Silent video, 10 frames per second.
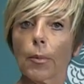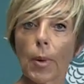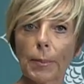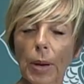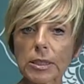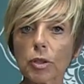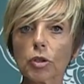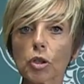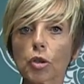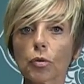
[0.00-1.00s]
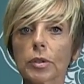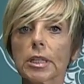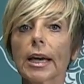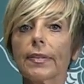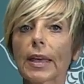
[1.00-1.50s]
when muscles are short and
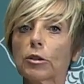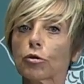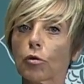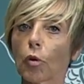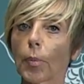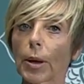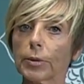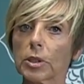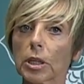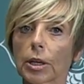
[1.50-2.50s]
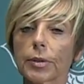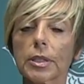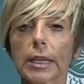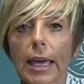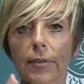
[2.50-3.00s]
tight, they draw bones
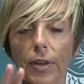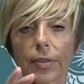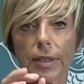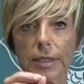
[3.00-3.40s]
close together.